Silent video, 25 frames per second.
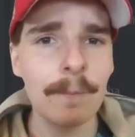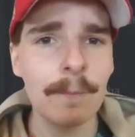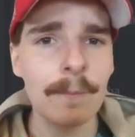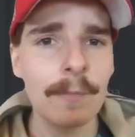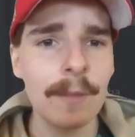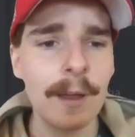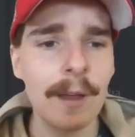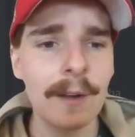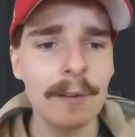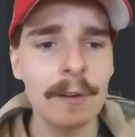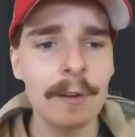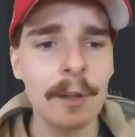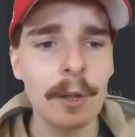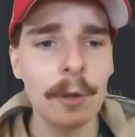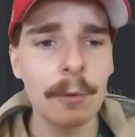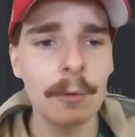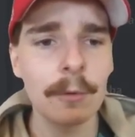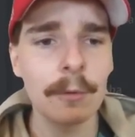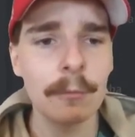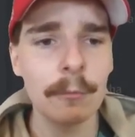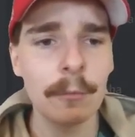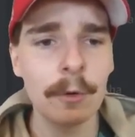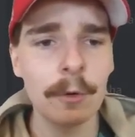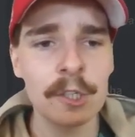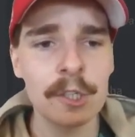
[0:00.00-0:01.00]
I don't know.
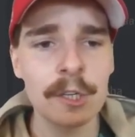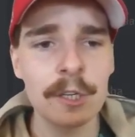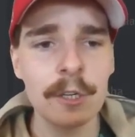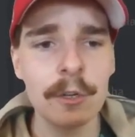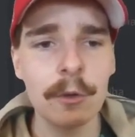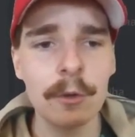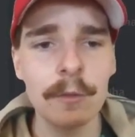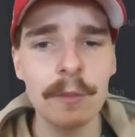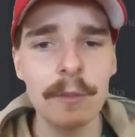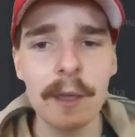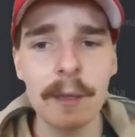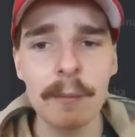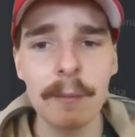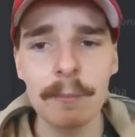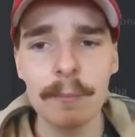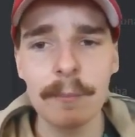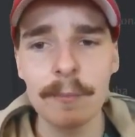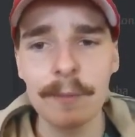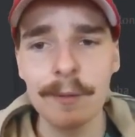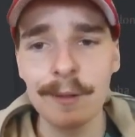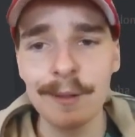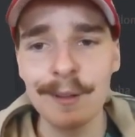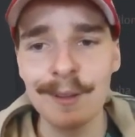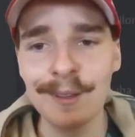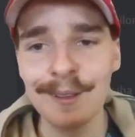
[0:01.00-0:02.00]
What is she doing there?
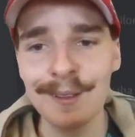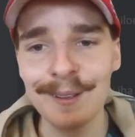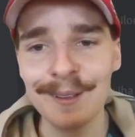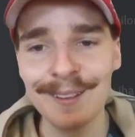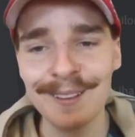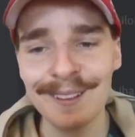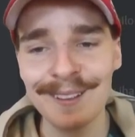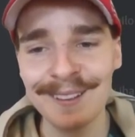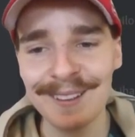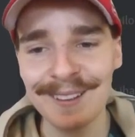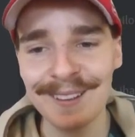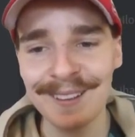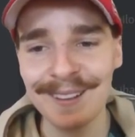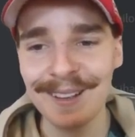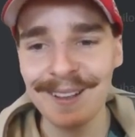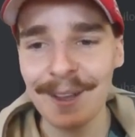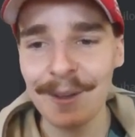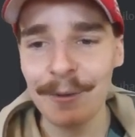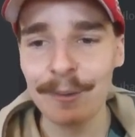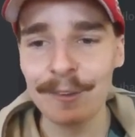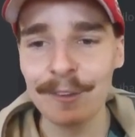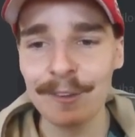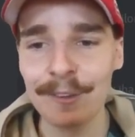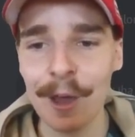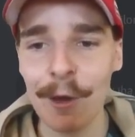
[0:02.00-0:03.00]

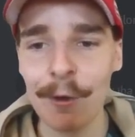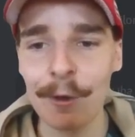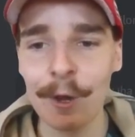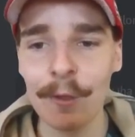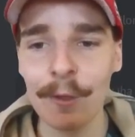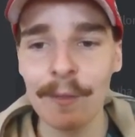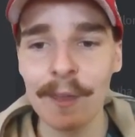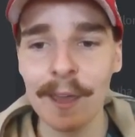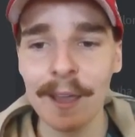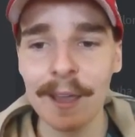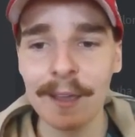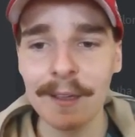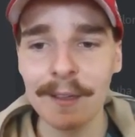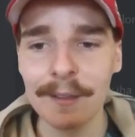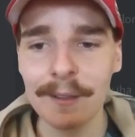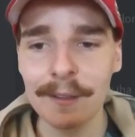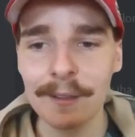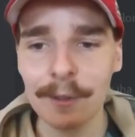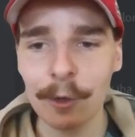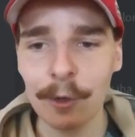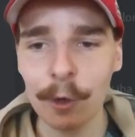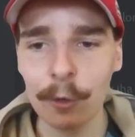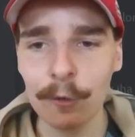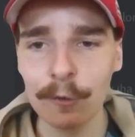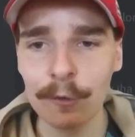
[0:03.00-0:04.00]
What's going on there?
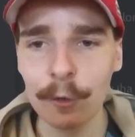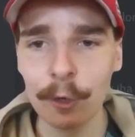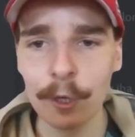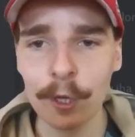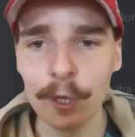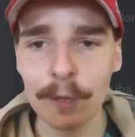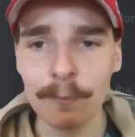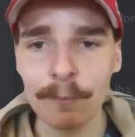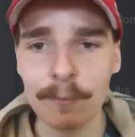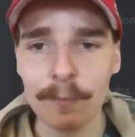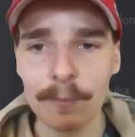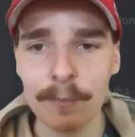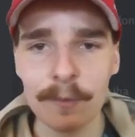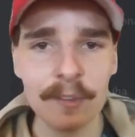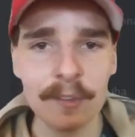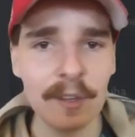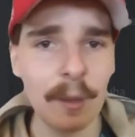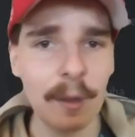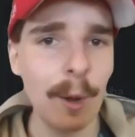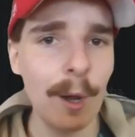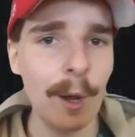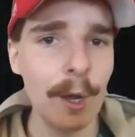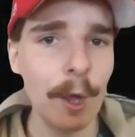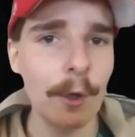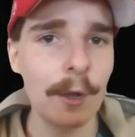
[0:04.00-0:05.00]
Who took it?
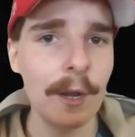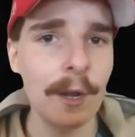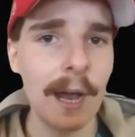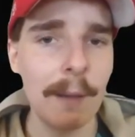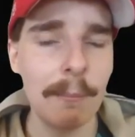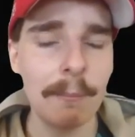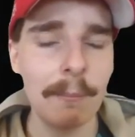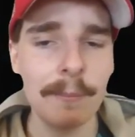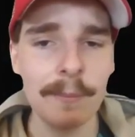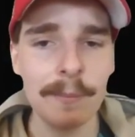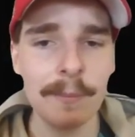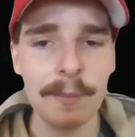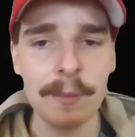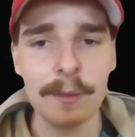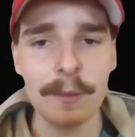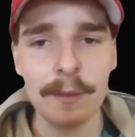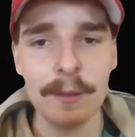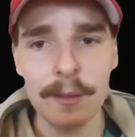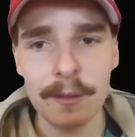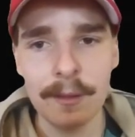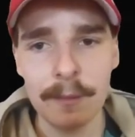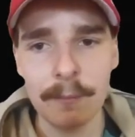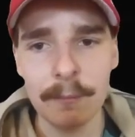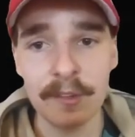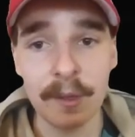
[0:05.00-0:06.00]
Someone own up.
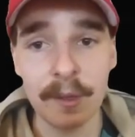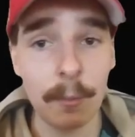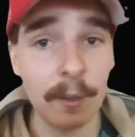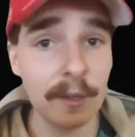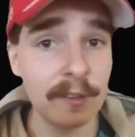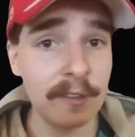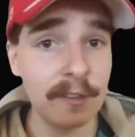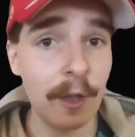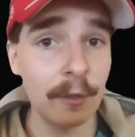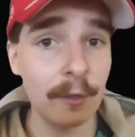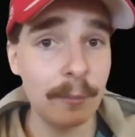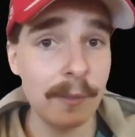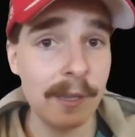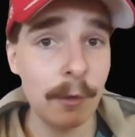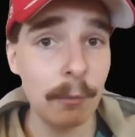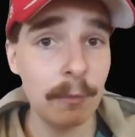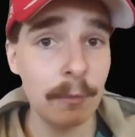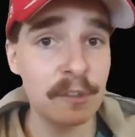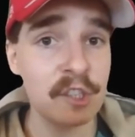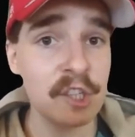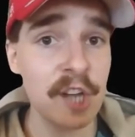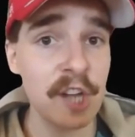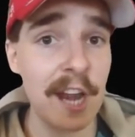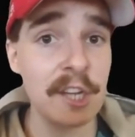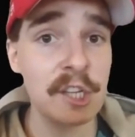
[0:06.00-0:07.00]
Someone tells me it
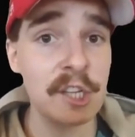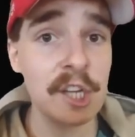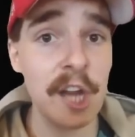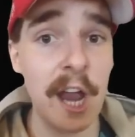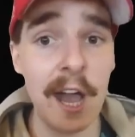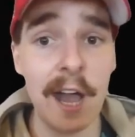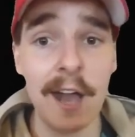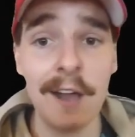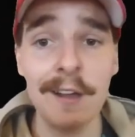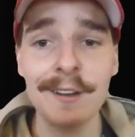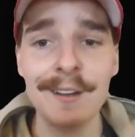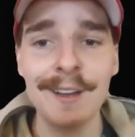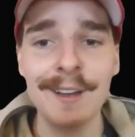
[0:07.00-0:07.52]
was Jay Shah.